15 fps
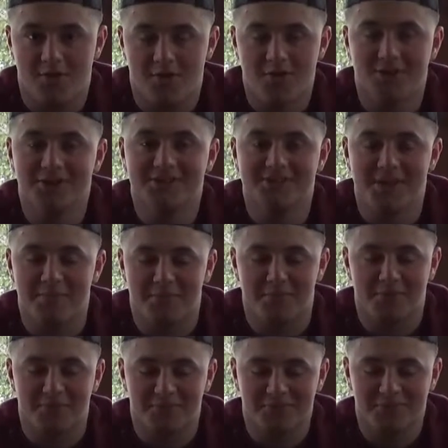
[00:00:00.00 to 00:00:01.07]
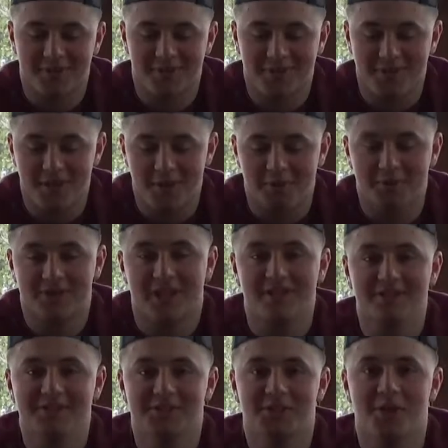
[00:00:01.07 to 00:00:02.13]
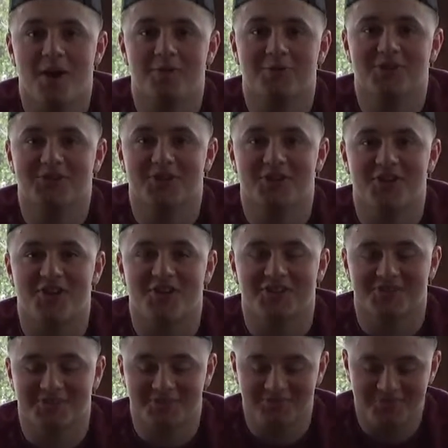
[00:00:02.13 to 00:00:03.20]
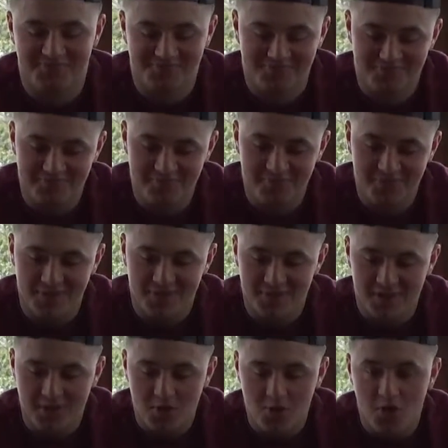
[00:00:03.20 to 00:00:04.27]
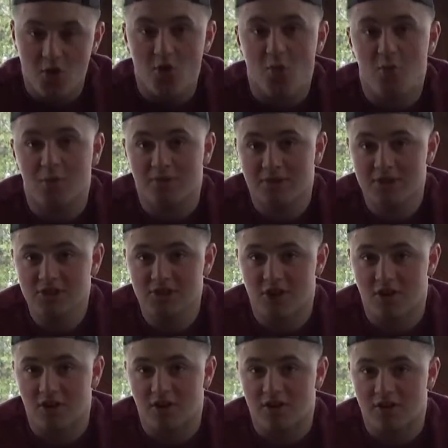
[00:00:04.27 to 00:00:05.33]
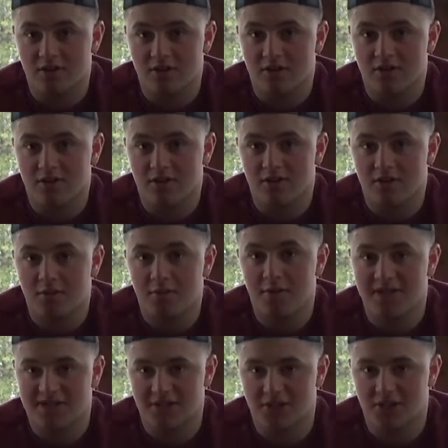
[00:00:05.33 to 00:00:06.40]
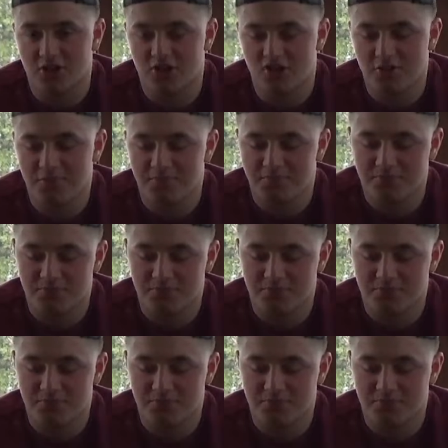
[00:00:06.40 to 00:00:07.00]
For example, pretend these two objects are cars. When this car makes a collision,